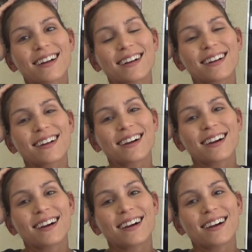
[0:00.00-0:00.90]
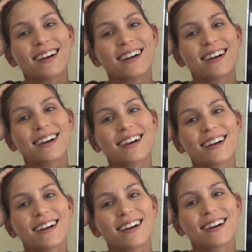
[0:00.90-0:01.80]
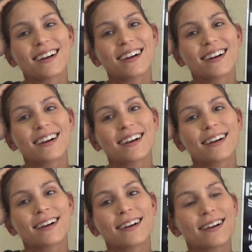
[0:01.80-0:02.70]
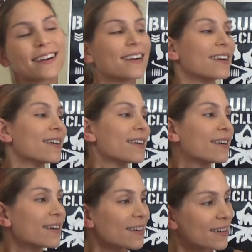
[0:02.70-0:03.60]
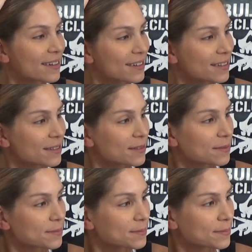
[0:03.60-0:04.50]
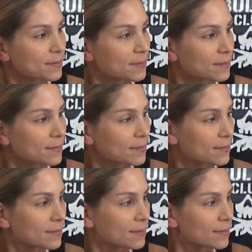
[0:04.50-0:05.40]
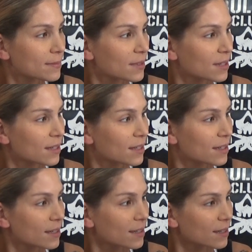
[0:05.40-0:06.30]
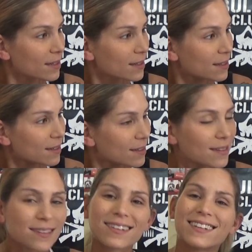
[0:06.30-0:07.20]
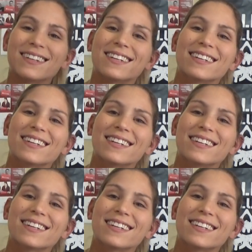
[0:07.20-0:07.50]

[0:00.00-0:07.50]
No words are spoken by the person on screen.